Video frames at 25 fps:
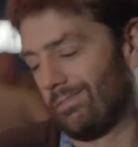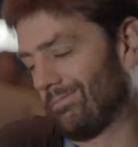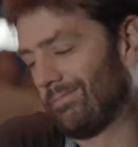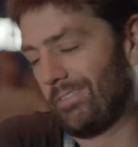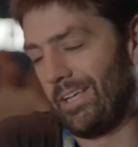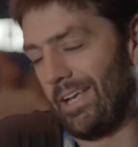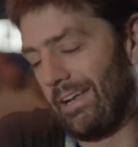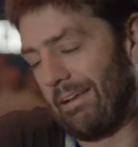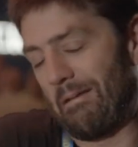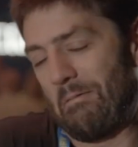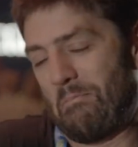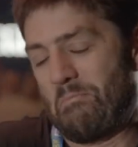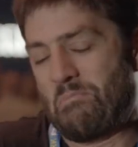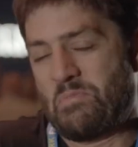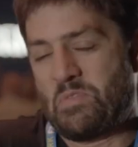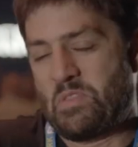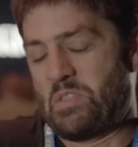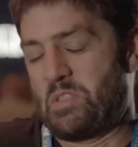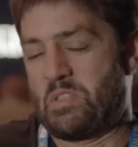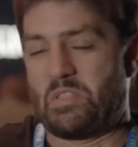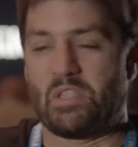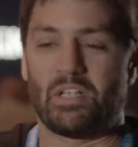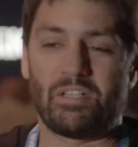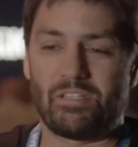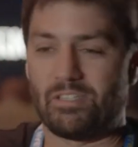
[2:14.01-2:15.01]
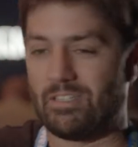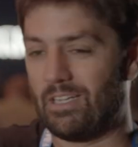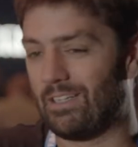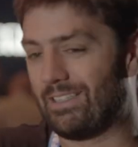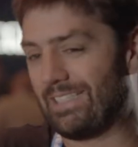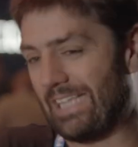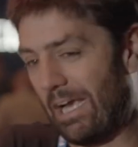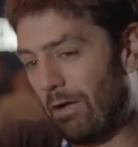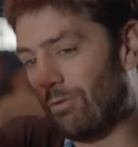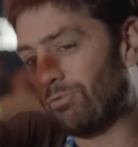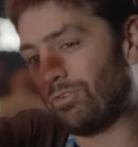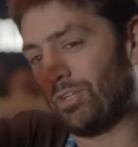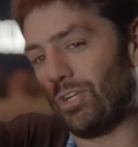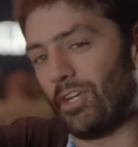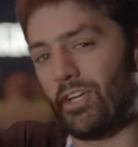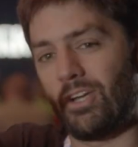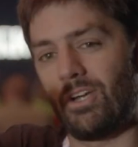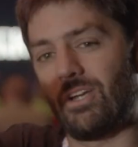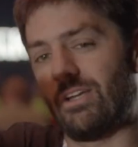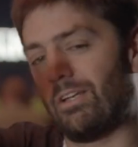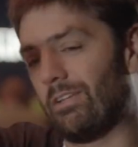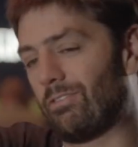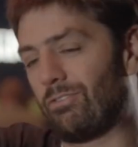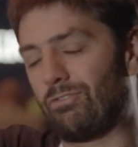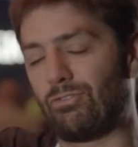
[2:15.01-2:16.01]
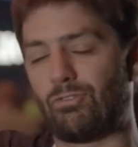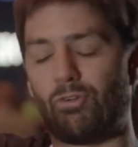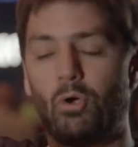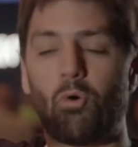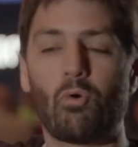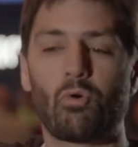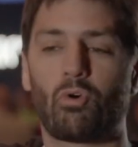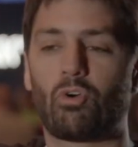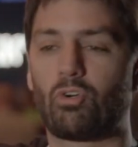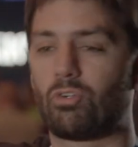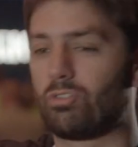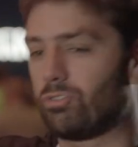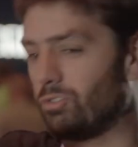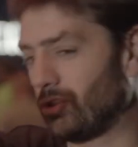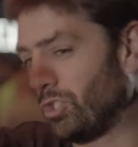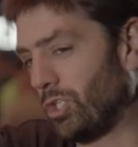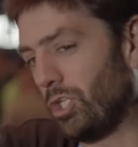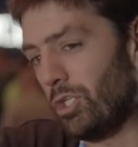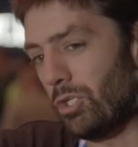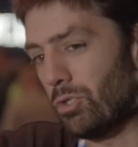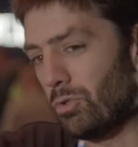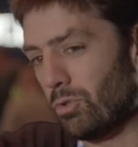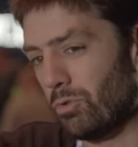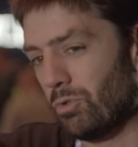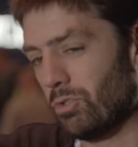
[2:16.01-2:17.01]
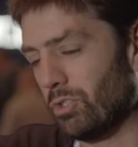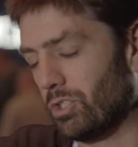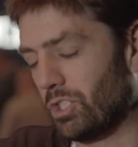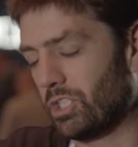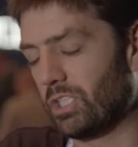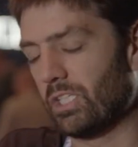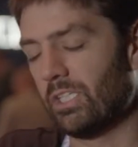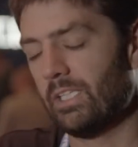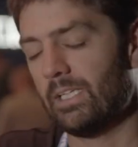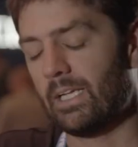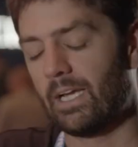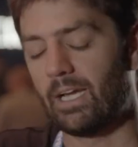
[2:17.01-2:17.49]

Like, The delta is so huge,